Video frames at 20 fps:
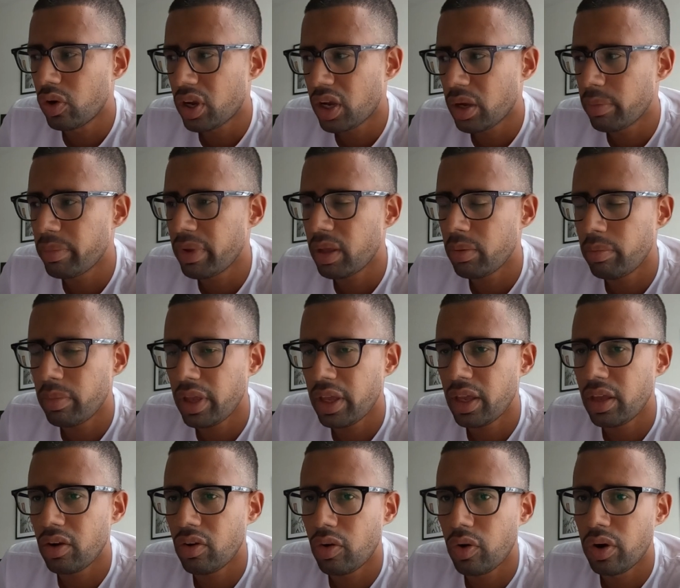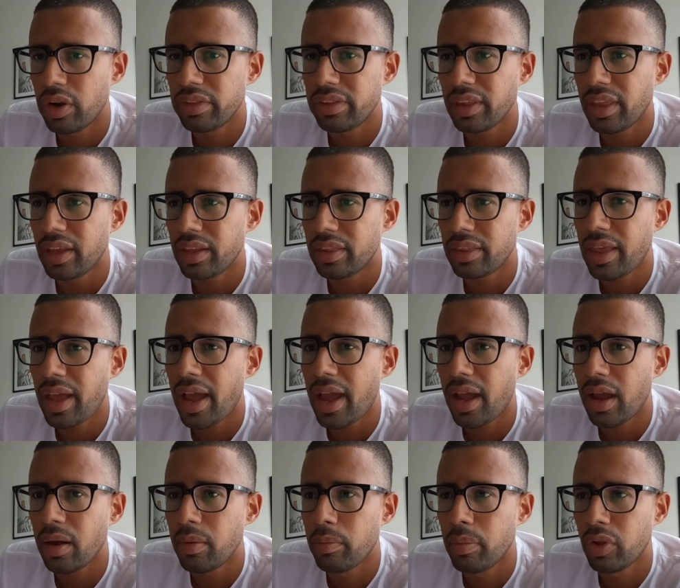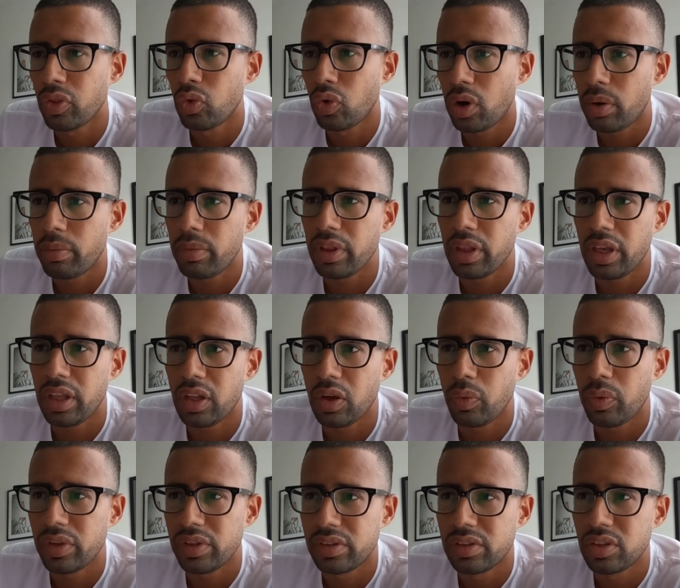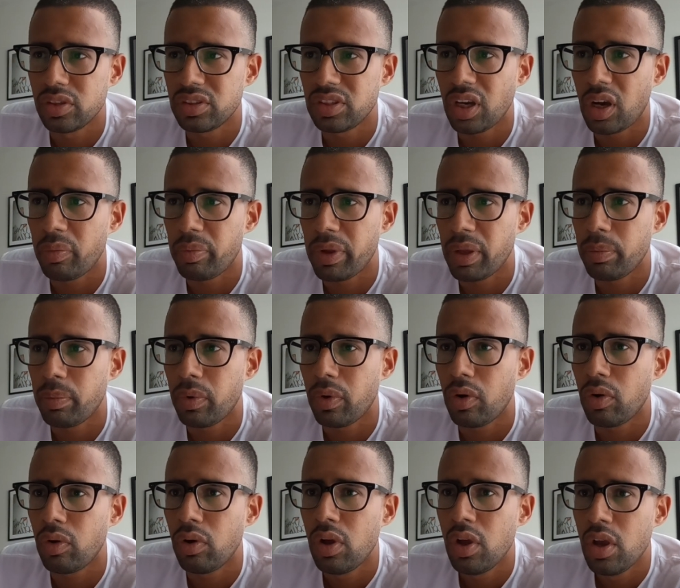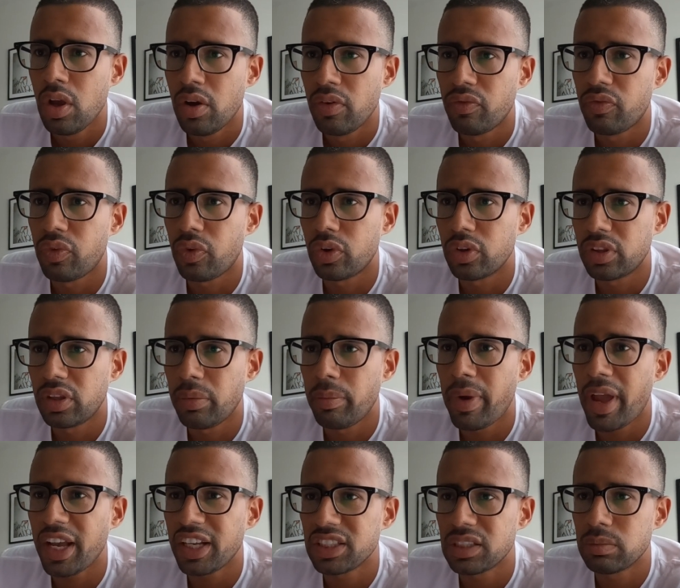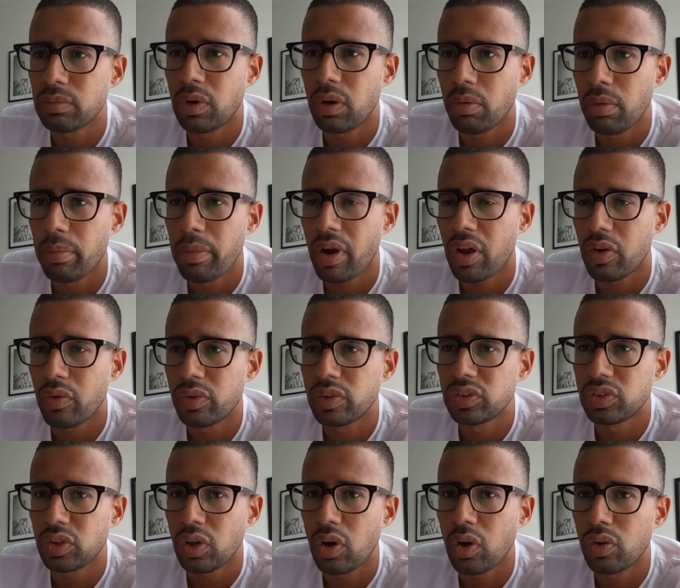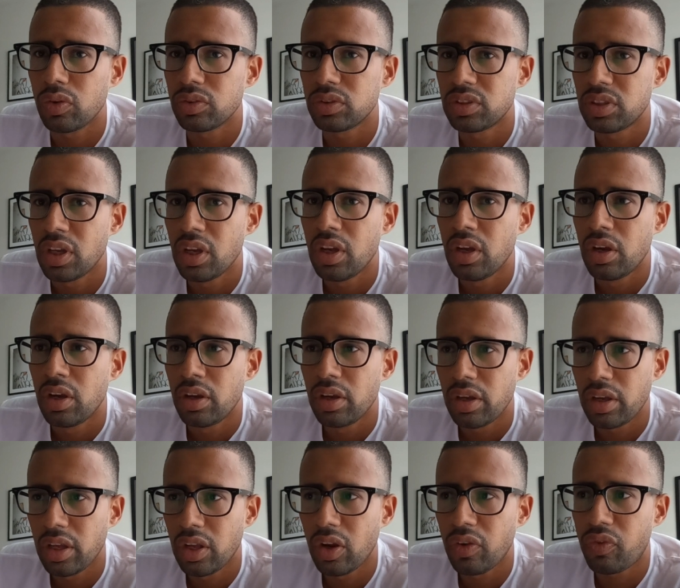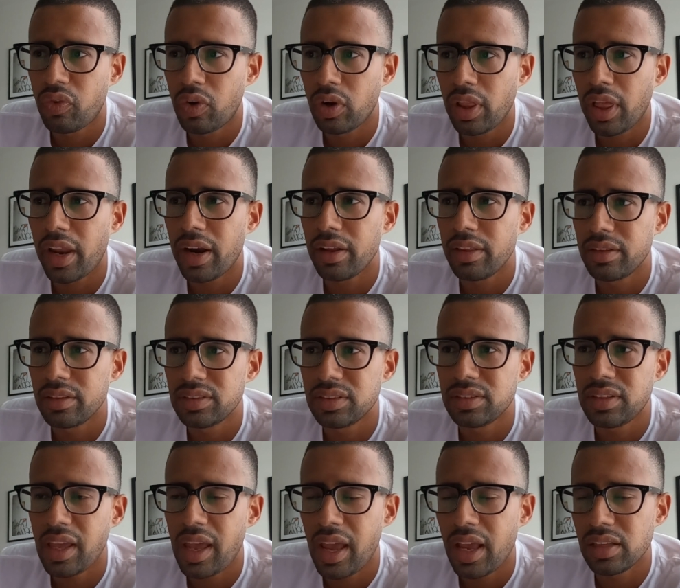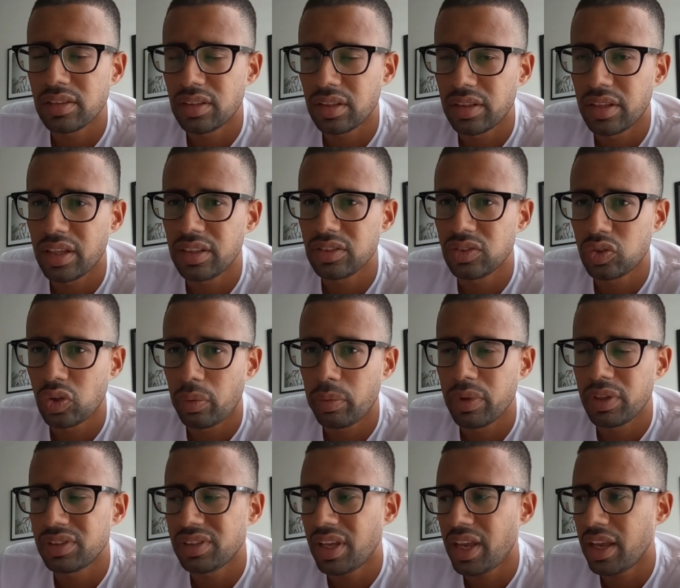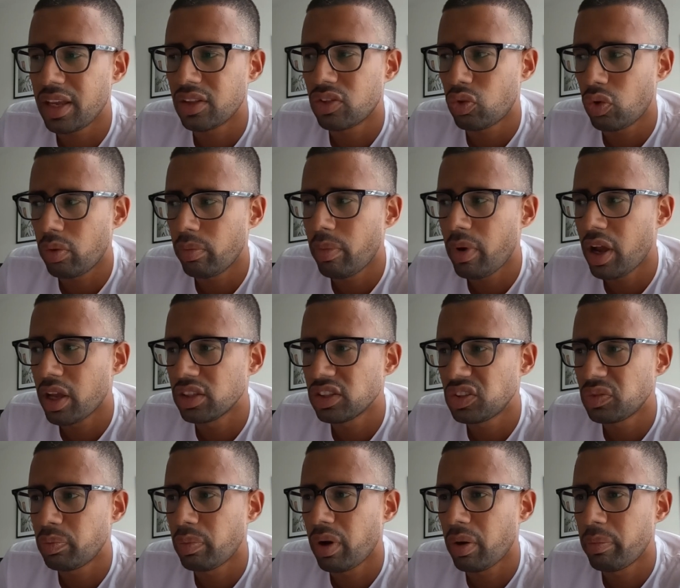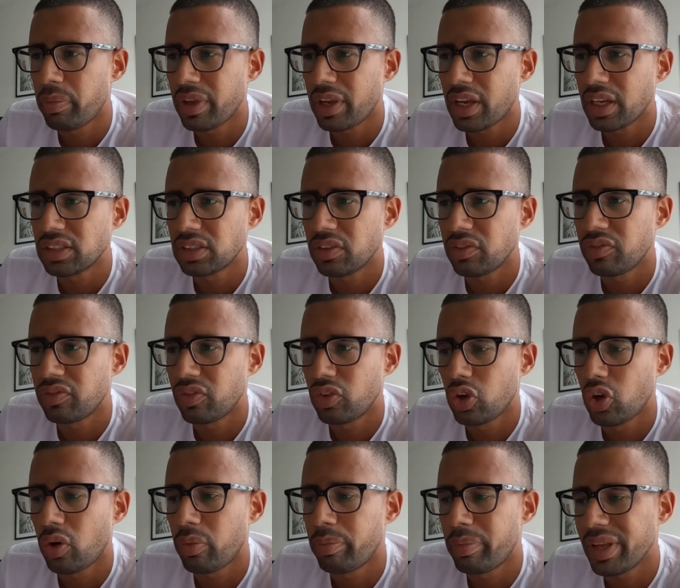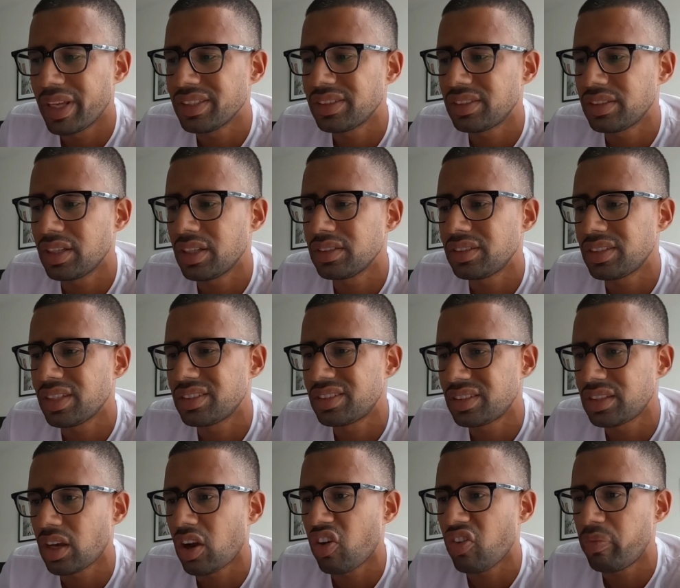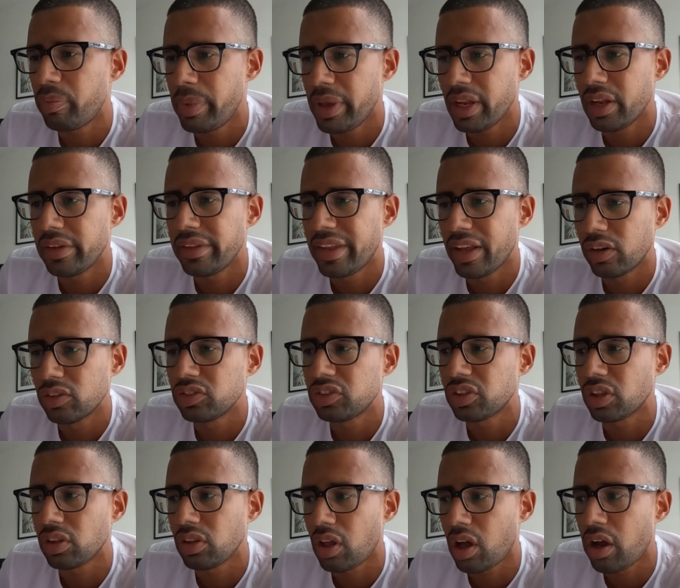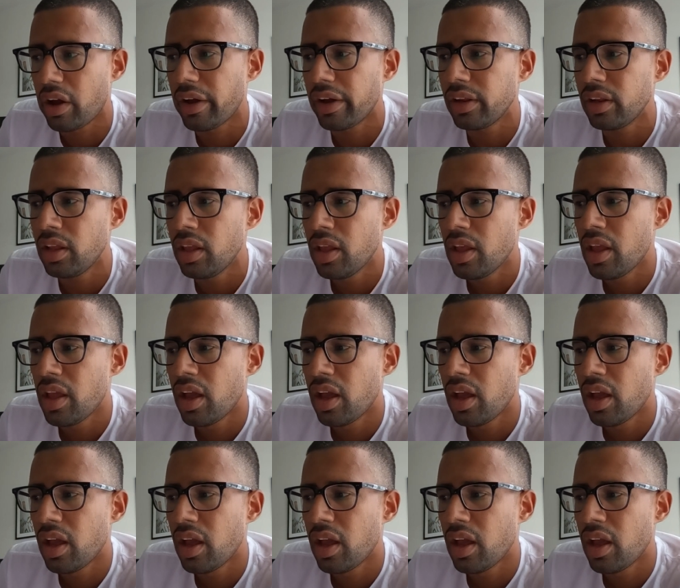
commitment or anything like that. But normally, we do tell people for the maximum amount of results, for a lot of these things, it does normally take 3 months. But because of your business itself being a nail salon,